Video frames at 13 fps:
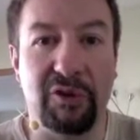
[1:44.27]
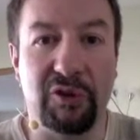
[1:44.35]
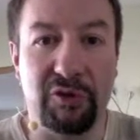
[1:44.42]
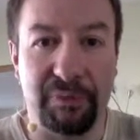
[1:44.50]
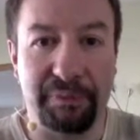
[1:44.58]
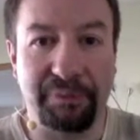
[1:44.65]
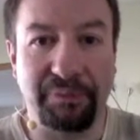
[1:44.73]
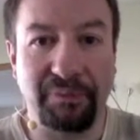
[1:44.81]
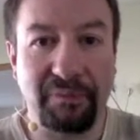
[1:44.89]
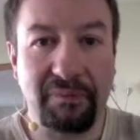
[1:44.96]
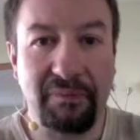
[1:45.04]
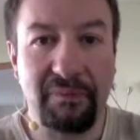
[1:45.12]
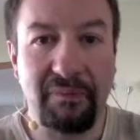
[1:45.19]
too.
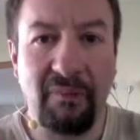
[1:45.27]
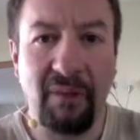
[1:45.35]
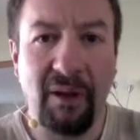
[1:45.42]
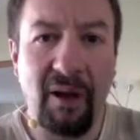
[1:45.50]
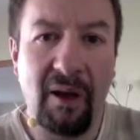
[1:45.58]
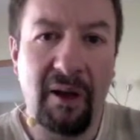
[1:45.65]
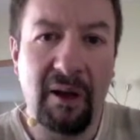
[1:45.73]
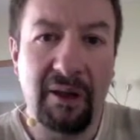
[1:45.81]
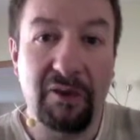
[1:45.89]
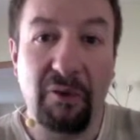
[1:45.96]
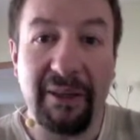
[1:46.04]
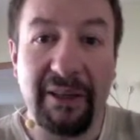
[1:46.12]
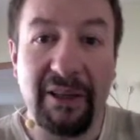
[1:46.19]

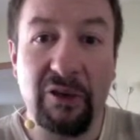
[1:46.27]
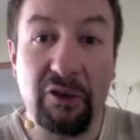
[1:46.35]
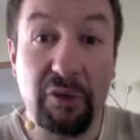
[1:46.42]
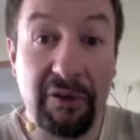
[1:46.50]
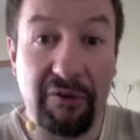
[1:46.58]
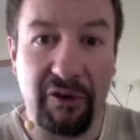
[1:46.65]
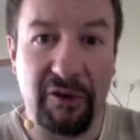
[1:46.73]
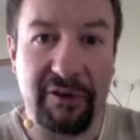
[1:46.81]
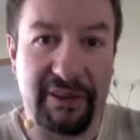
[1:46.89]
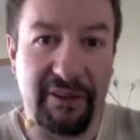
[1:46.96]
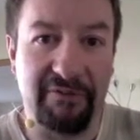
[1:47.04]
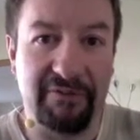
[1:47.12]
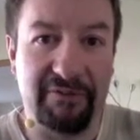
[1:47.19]
So, what are you doing for
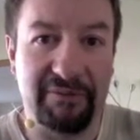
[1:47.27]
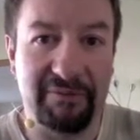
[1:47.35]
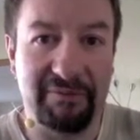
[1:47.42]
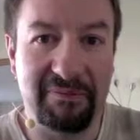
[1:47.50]
yourself?